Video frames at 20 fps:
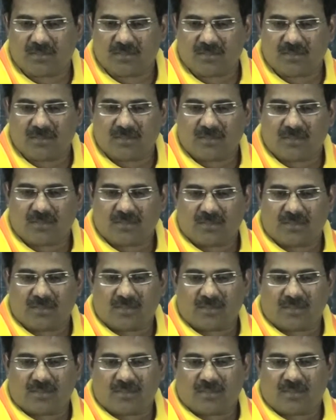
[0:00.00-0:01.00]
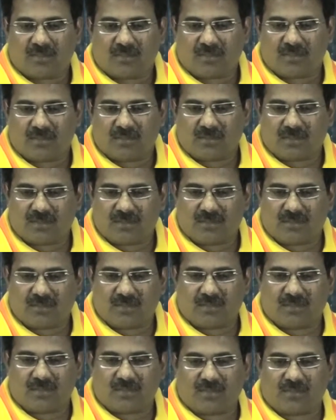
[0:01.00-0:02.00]

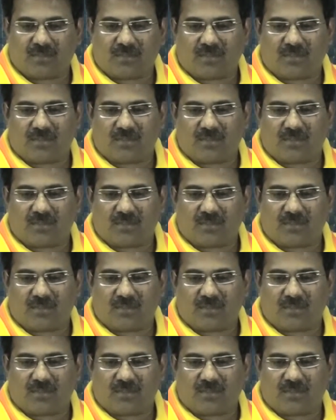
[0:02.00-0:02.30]
(silence)